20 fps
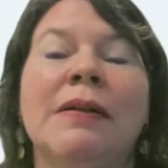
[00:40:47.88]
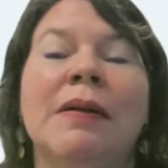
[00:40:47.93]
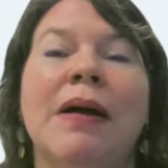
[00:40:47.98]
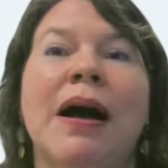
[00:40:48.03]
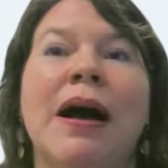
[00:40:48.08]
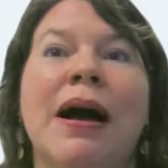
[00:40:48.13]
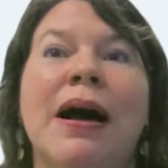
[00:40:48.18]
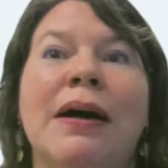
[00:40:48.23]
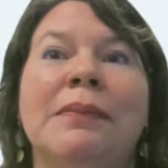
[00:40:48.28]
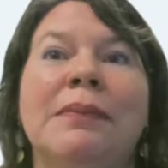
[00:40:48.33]

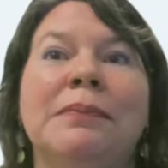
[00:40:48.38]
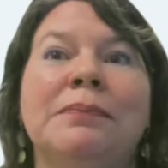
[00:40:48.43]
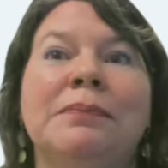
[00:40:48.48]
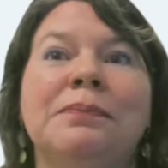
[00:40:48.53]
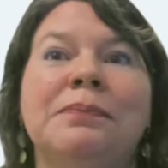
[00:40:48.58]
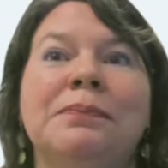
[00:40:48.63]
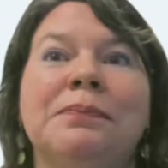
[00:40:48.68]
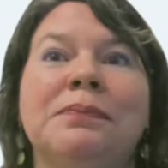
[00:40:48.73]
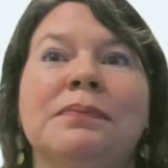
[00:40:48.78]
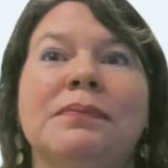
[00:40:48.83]

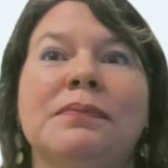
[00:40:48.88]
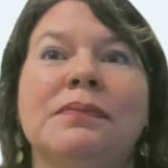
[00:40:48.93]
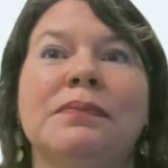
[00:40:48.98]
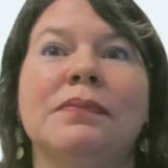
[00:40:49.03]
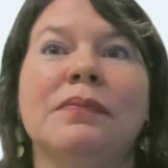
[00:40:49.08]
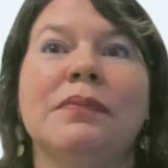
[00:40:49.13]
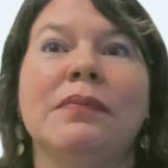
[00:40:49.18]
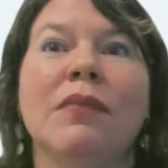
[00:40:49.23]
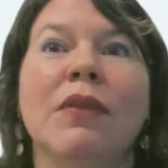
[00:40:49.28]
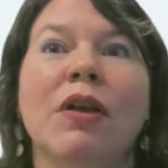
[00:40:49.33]

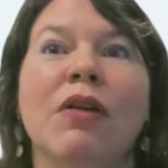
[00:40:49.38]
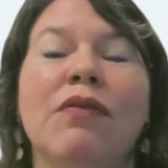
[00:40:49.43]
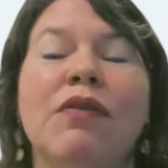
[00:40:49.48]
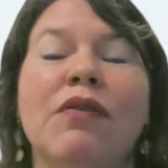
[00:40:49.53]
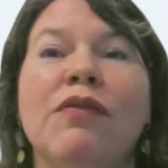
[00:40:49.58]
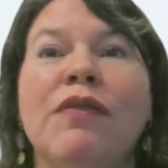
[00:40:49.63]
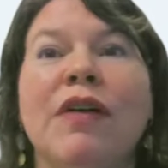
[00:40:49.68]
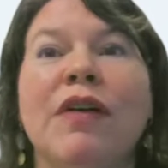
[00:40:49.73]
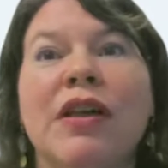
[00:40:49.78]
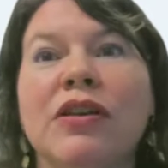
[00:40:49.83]
for
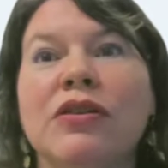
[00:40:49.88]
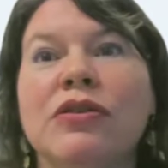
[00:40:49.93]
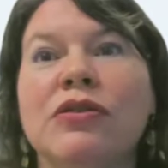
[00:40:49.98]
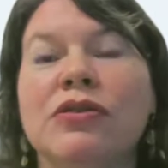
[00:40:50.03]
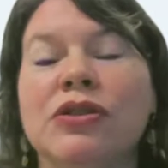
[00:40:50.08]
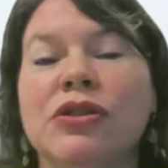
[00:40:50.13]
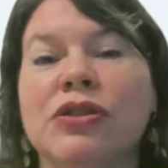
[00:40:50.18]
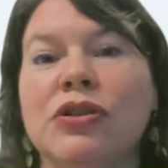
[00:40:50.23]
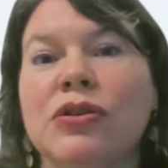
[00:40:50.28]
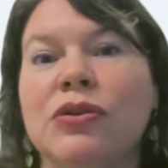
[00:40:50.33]

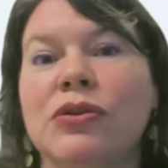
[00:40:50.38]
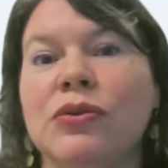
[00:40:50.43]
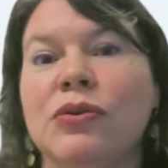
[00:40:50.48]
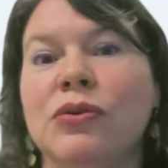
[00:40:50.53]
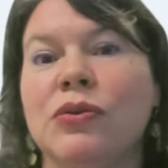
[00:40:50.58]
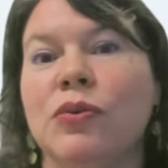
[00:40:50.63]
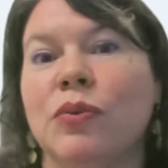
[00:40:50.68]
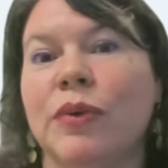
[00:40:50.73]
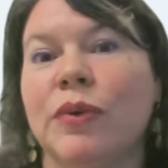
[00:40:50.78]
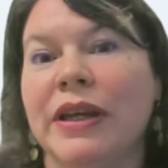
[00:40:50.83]
fellows
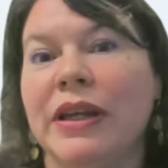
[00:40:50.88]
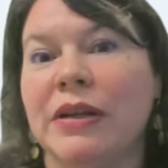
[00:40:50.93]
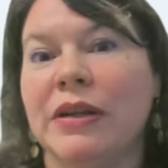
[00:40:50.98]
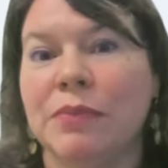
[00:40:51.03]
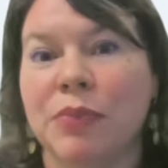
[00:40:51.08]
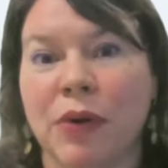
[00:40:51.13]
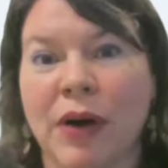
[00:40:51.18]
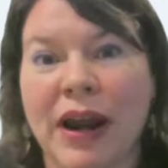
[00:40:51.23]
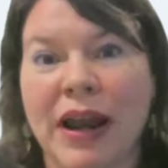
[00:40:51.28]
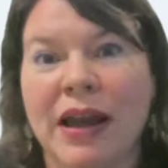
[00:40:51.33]
who read
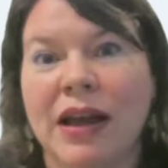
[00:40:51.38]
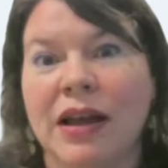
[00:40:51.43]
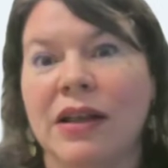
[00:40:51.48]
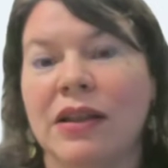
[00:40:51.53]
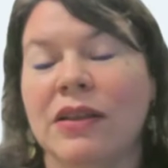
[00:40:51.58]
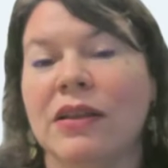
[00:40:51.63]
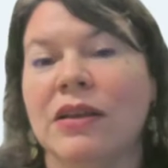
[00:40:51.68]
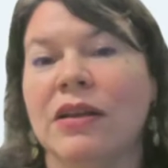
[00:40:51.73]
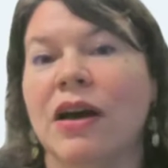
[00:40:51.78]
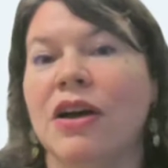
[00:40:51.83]

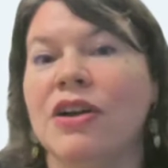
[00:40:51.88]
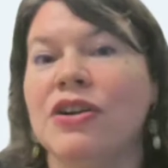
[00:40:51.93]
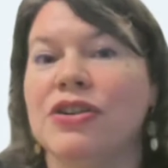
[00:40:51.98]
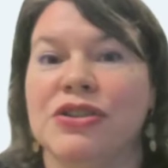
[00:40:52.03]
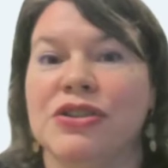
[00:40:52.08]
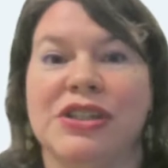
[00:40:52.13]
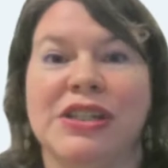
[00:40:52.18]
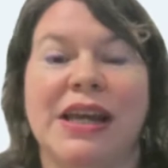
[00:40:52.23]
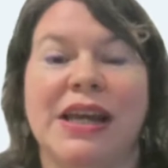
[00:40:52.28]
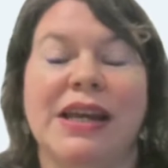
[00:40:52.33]
Braille,
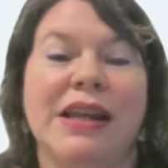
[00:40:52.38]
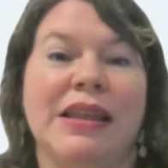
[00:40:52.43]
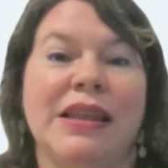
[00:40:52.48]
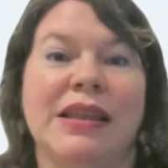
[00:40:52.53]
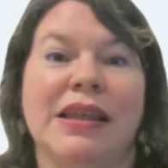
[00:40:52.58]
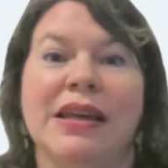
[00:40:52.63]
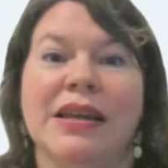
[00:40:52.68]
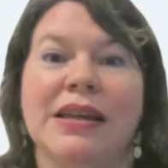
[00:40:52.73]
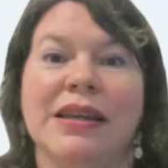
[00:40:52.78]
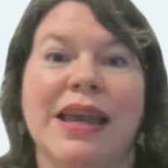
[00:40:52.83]
understanding
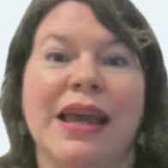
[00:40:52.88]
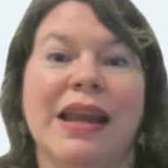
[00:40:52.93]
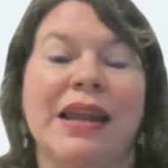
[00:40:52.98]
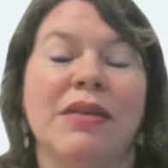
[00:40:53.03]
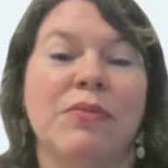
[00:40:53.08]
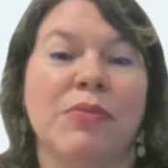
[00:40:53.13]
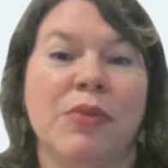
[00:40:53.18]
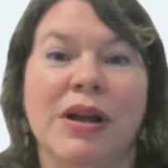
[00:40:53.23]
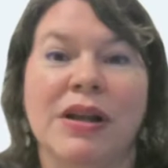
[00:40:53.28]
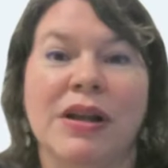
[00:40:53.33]
that
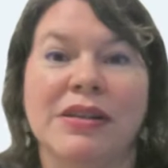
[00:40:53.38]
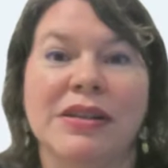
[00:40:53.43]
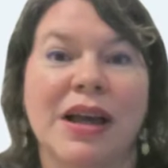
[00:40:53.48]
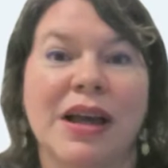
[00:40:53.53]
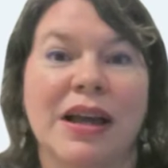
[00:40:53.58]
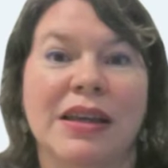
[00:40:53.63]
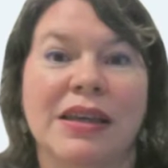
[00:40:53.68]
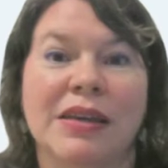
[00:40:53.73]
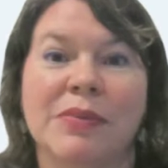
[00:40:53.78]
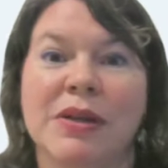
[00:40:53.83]
getting Braille
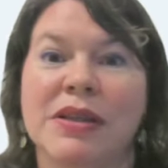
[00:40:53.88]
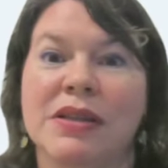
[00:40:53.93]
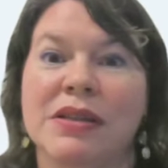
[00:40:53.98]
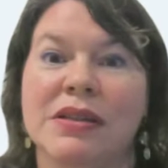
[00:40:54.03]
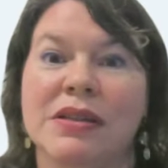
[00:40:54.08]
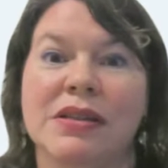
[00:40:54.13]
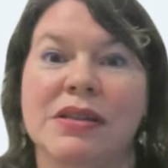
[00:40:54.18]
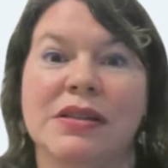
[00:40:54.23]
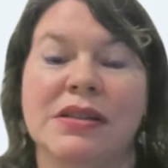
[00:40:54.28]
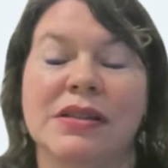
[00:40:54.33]

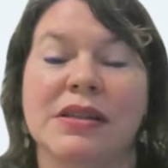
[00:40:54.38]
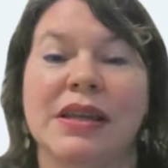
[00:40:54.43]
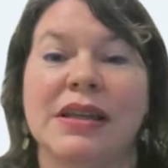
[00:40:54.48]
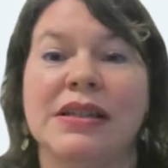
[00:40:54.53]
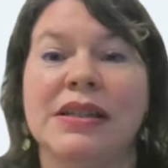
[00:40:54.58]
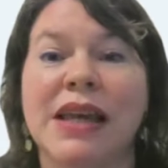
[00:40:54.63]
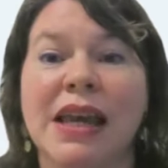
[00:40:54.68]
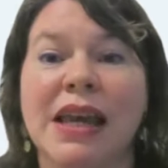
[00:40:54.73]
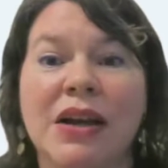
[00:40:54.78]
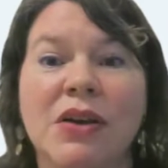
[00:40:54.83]
documents can
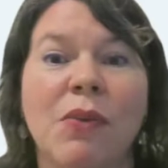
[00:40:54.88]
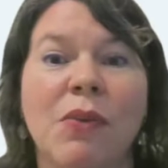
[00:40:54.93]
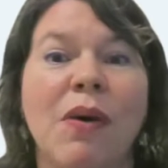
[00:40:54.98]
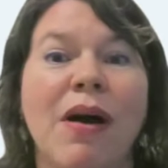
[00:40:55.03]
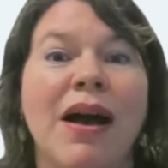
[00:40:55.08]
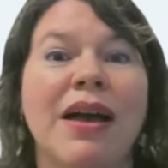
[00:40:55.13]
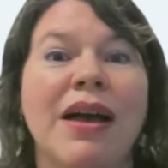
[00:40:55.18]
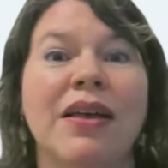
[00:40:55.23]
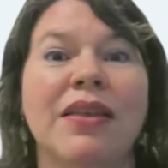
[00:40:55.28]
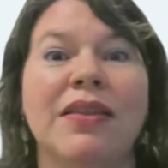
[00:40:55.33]
take a
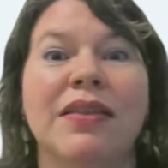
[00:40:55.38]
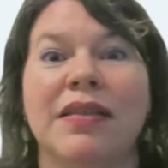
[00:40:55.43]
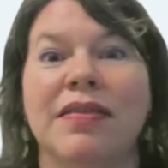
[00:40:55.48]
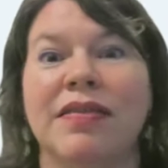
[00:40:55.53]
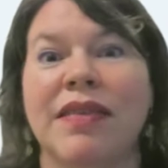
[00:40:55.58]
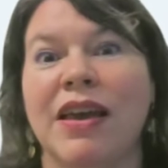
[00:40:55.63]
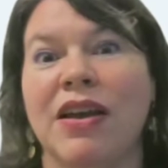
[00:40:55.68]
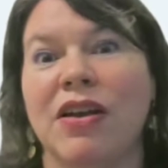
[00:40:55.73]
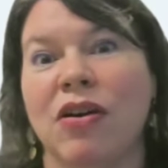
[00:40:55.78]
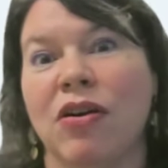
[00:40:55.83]
while, that
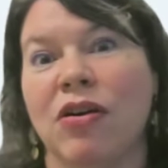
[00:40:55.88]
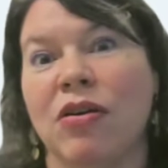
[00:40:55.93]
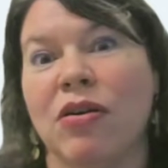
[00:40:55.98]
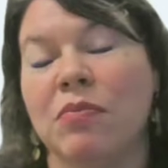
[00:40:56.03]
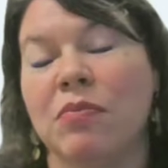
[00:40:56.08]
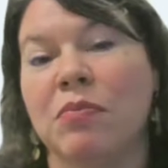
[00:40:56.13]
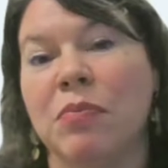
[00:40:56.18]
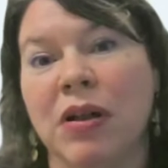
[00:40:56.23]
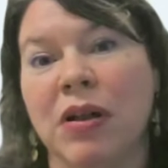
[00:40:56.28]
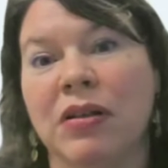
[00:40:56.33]
they are
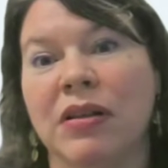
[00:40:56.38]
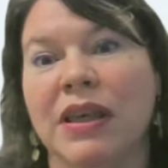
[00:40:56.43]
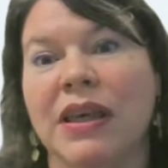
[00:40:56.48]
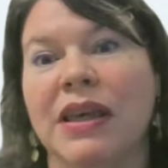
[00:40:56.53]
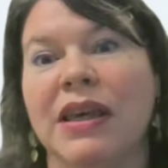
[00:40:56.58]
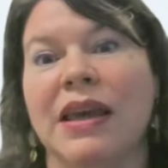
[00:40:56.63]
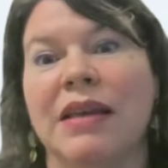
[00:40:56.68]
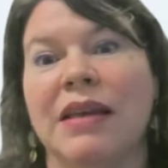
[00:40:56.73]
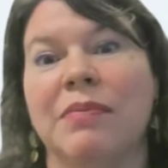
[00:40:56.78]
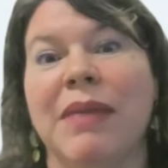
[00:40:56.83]

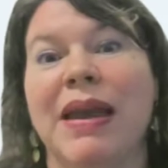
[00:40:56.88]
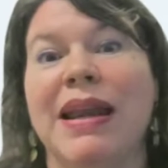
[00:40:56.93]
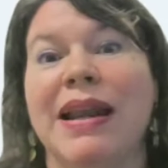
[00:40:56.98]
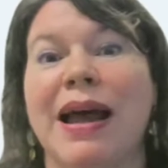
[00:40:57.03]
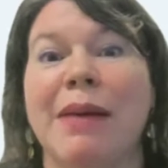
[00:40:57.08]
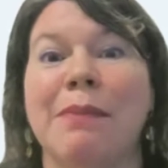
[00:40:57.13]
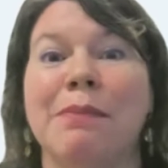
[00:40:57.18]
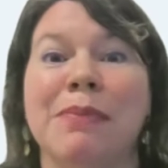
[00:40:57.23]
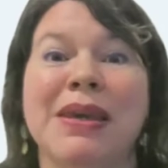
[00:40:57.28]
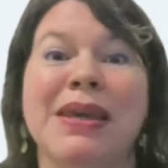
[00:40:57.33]
bulky and may
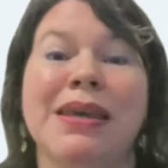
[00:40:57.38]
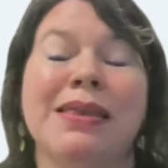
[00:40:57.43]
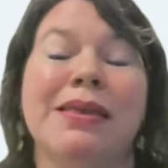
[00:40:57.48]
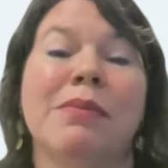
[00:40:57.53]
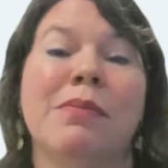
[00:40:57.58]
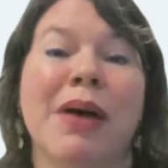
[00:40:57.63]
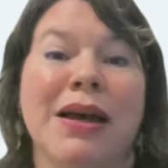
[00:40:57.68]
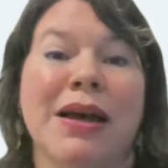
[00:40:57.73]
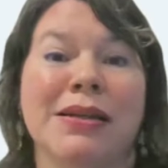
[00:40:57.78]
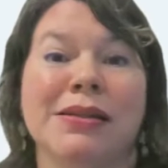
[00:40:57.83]
not be the
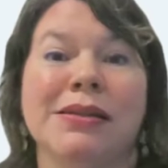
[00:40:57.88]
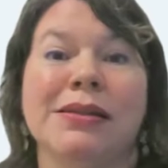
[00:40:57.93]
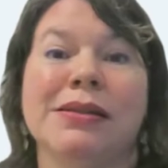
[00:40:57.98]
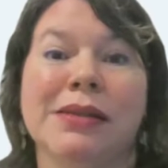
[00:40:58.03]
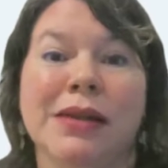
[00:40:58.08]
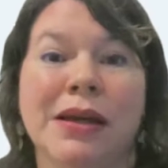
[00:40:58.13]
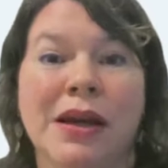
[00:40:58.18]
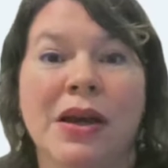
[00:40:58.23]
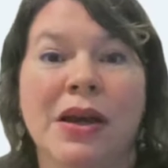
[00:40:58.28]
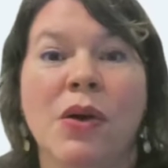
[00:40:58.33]

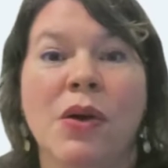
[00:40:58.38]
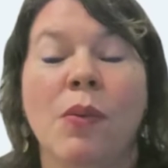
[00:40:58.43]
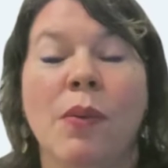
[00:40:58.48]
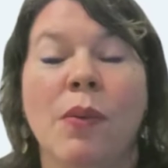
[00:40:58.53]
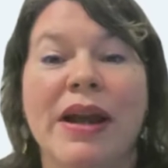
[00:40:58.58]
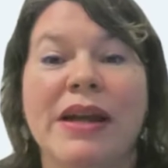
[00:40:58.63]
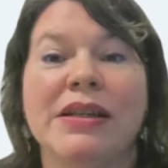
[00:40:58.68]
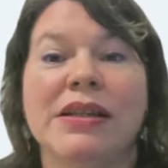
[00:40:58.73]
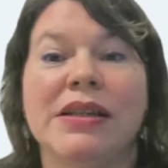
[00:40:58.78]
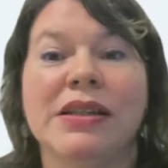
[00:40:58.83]
best
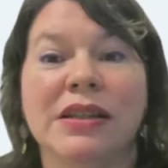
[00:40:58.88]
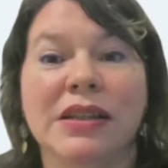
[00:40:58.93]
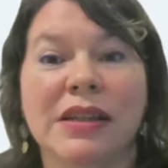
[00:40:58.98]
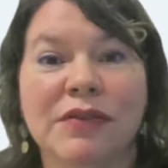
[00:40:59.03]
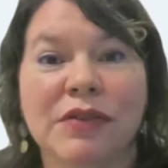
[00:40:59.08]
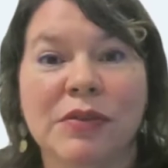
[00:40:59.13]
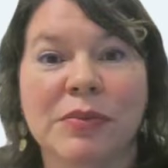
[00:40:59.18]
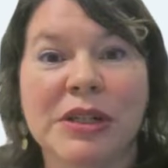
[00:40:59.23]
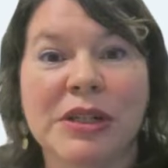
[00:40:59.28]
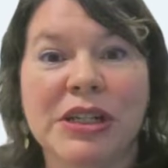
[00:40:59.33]
way to
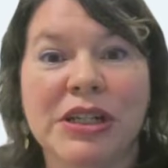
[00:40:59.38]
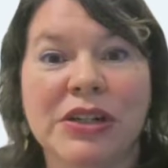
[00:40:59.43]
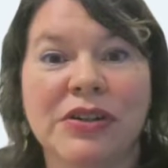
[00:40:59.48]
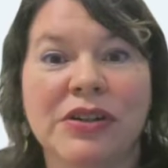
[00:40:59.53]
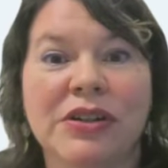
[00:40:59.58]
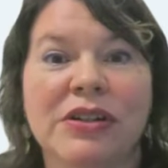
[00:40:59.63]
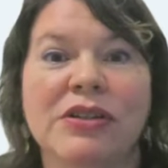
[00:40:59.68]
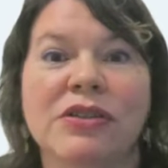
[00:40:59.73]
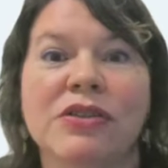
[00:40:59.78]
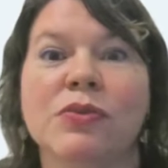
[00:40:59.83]
deliver
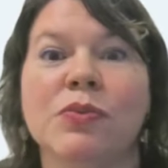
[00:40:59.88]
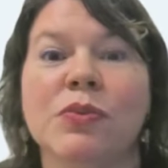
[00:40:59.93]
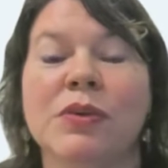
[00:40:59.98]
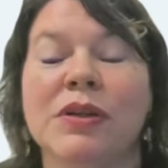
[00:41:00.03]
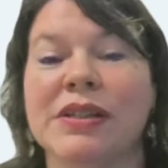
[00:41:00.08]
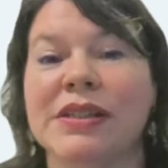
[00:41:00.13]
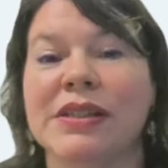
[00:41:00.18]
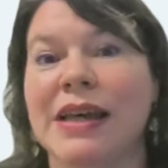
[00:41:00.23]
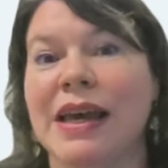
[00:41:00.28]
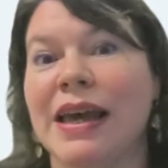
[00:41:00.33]
materials,
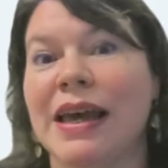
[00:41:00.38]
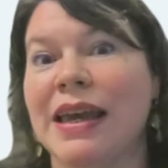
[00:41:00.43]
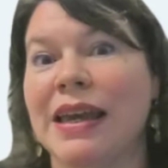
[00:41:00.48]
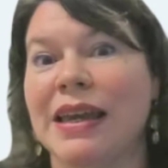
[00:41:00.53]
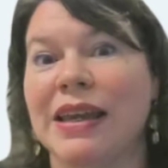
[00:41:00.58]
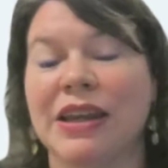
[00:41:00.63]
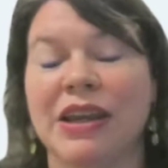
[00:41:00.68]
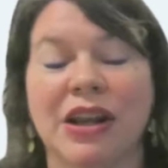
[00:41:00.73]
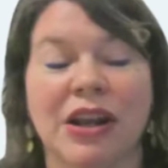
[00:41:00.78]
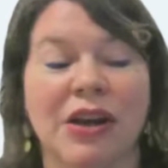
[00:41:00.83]
we'll
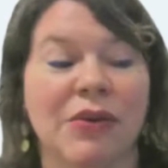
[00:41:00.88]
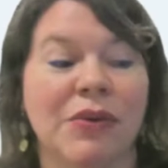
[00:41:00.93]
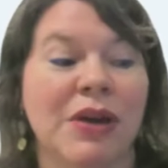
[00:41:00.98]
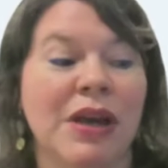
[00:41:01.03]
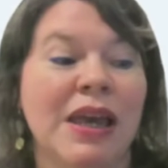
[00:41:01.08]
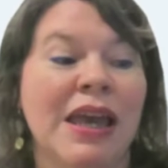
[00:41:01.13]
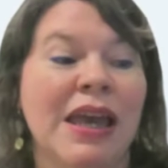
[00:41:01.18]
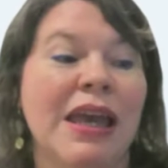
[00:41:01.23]
say, you know,